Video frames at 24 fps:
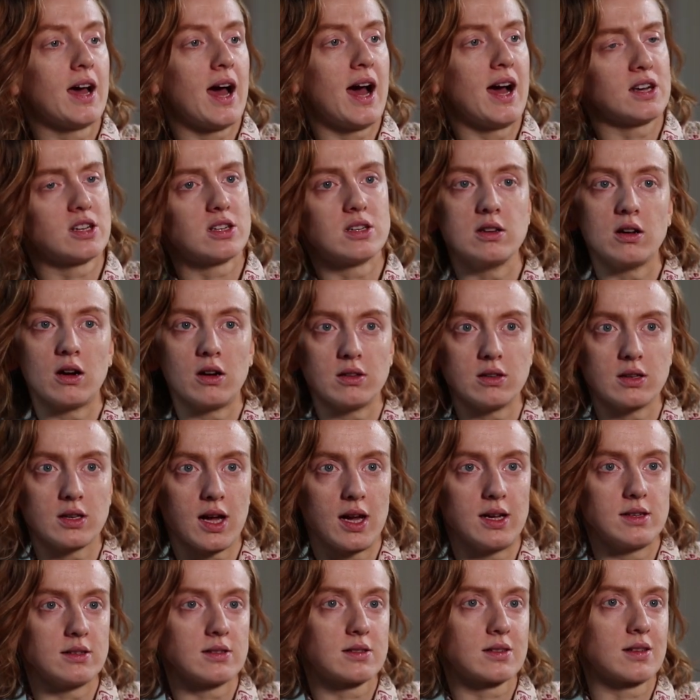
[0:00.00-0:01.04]
actually no you
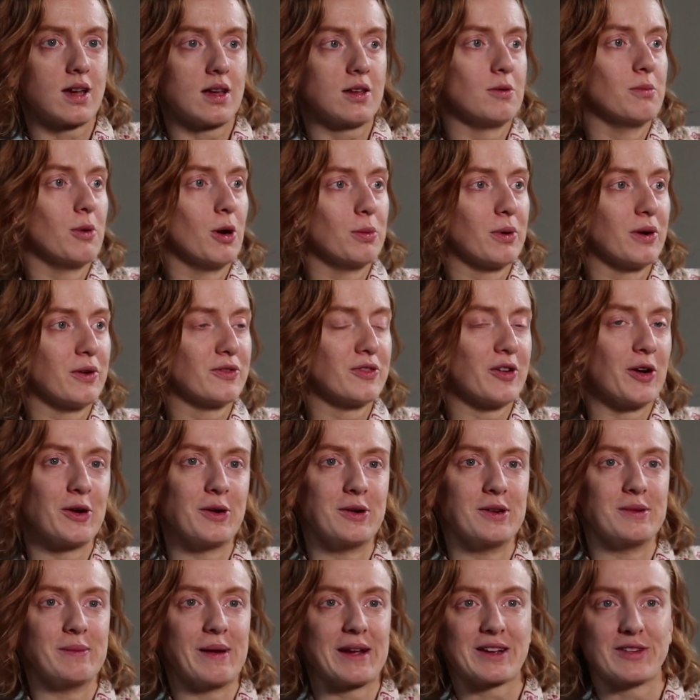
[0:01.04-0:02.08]
can just get your mobile
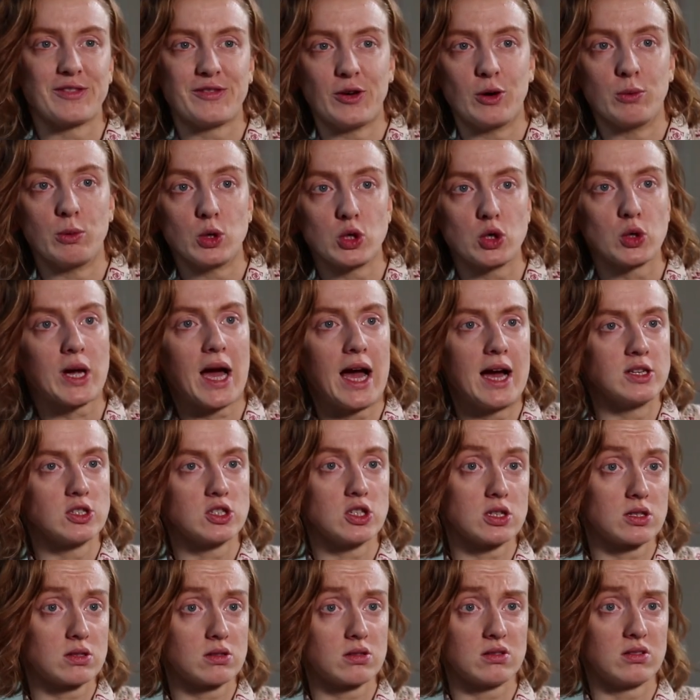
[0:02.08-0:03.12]
phone and make a film or you can
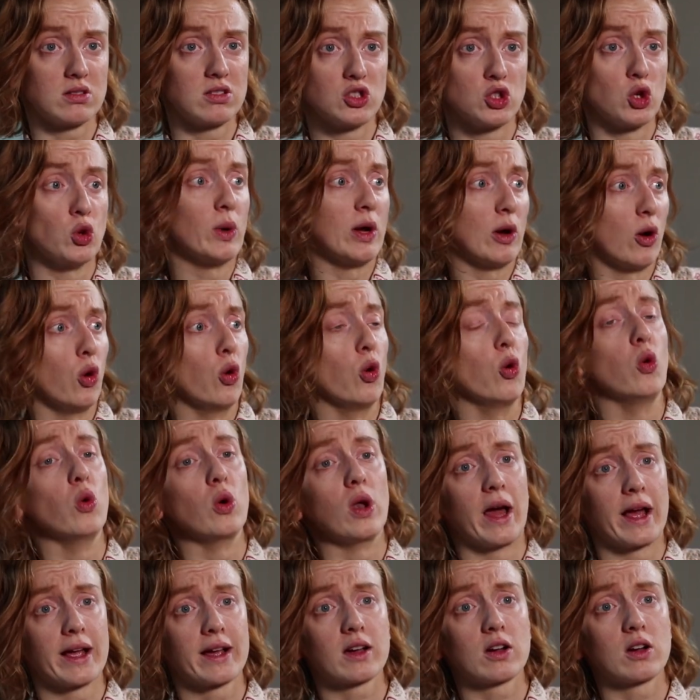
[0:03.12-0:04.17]
just do it all
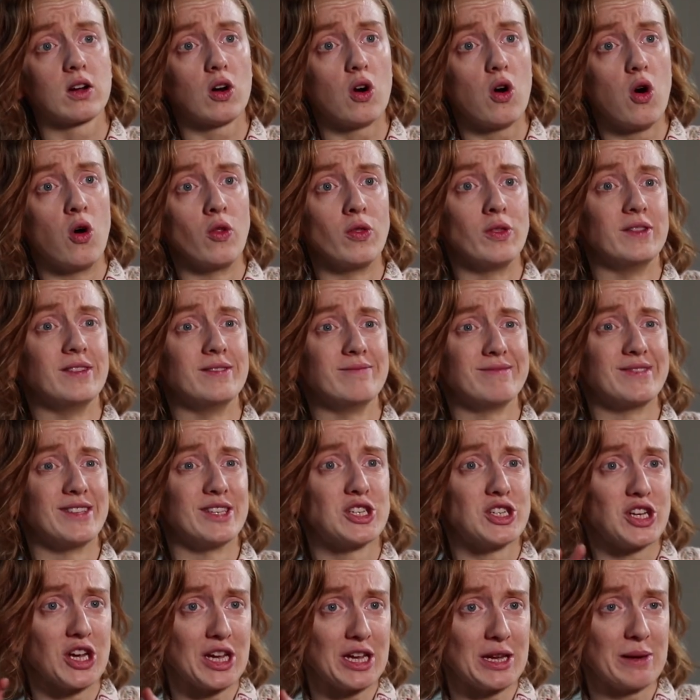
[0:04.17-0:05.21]
like on the
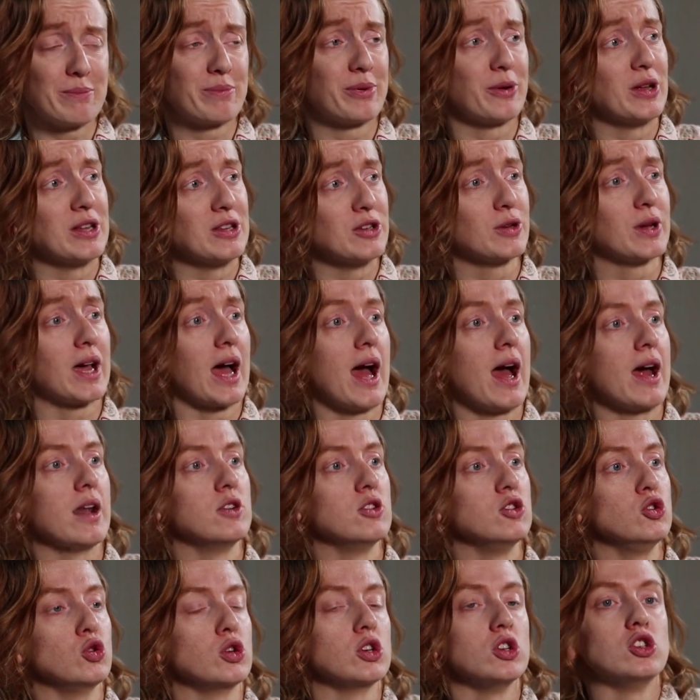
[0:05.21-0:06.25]
cheap and you
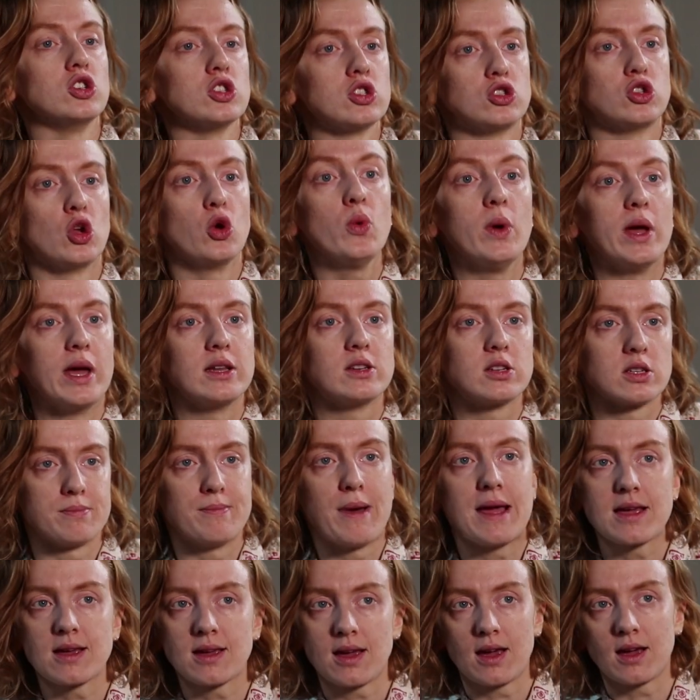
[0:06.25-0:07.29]
can you can just do it just
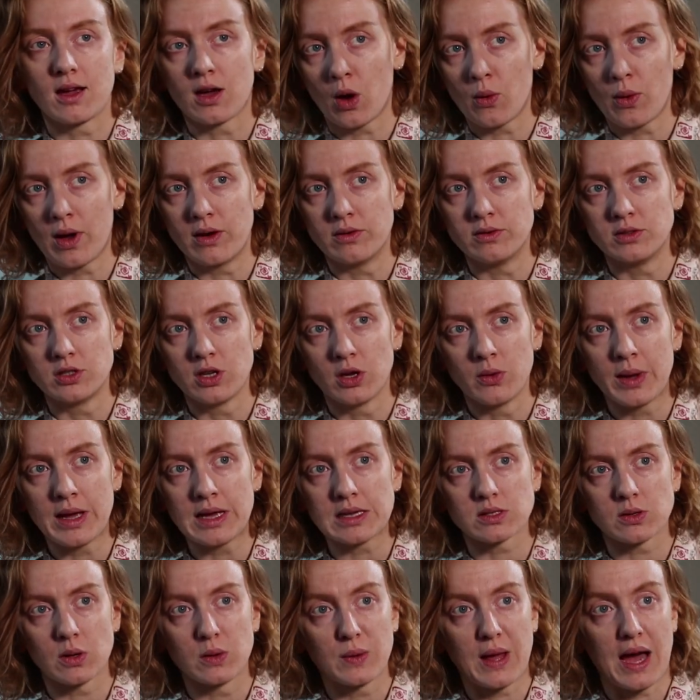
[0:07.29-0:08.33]
make it go out and do
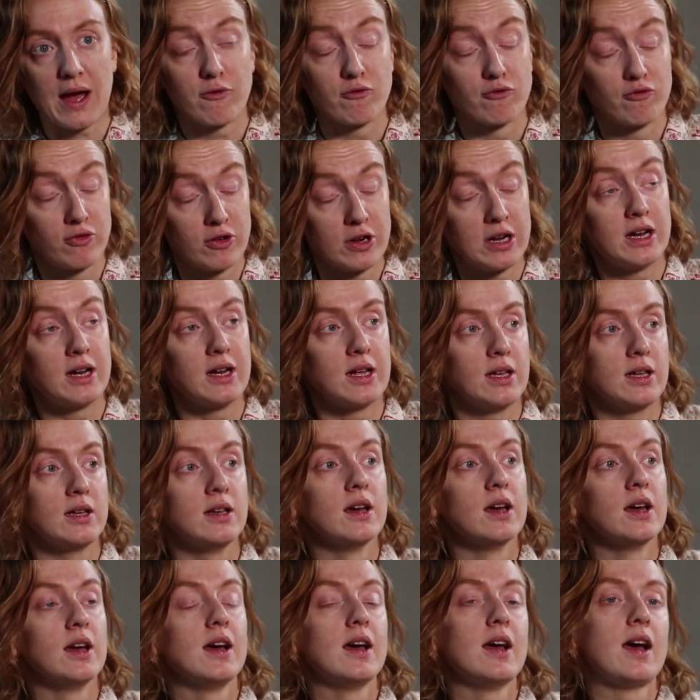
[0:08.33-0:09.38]
it so that really
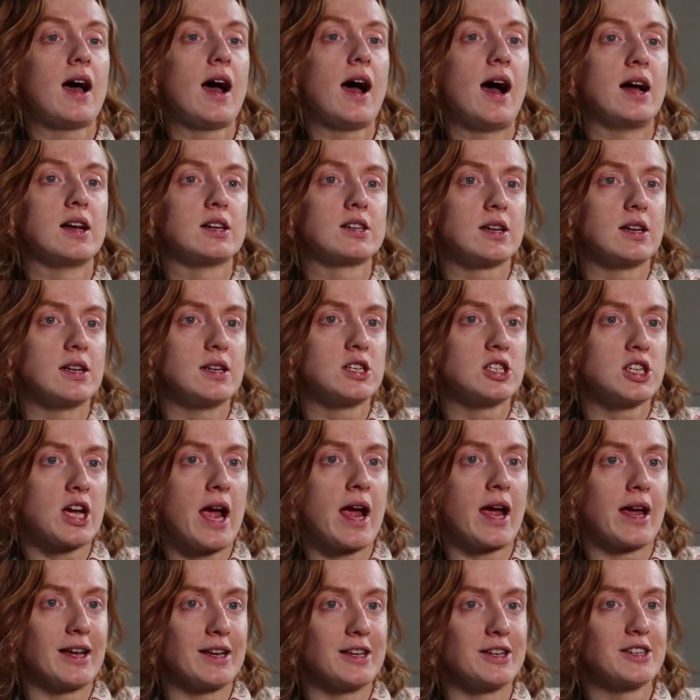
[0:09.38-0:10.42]
actually
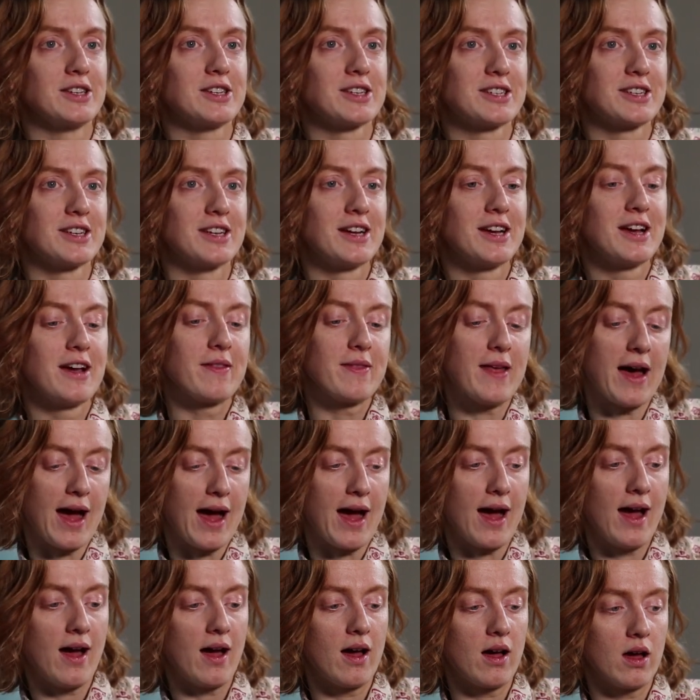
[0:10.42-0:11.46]
changed
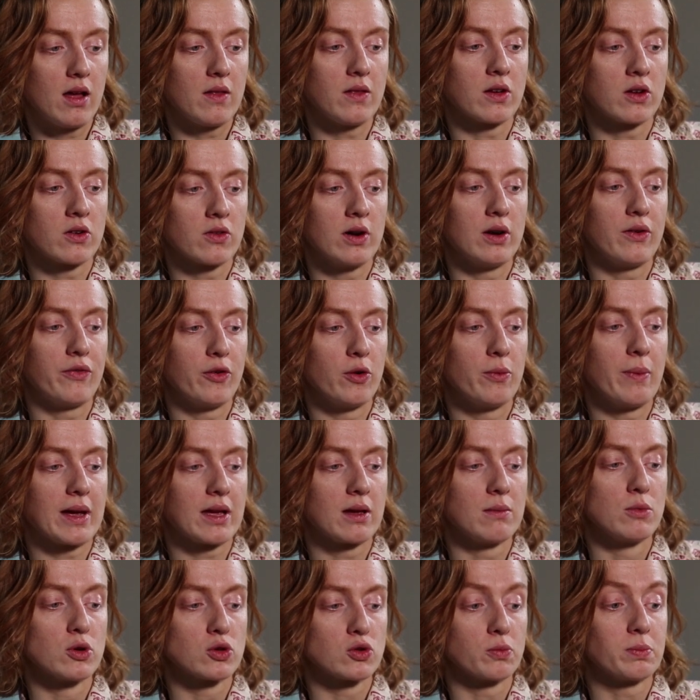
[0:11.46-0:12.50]
that the guerrilla
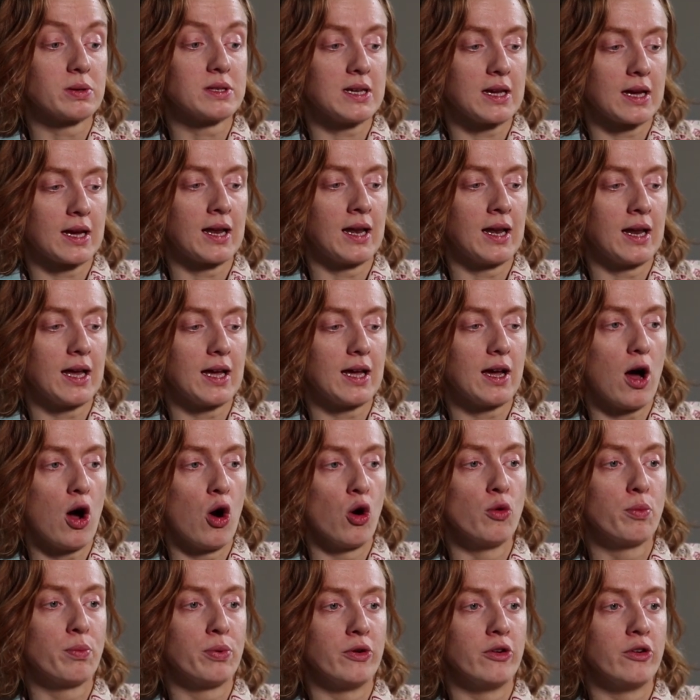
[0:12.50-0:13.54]
filmmaking module particularly
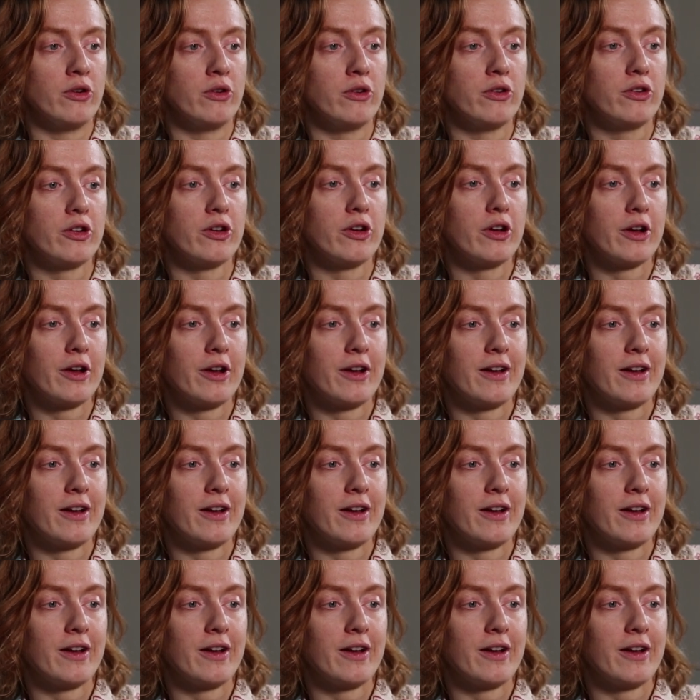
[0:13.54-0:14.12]
opened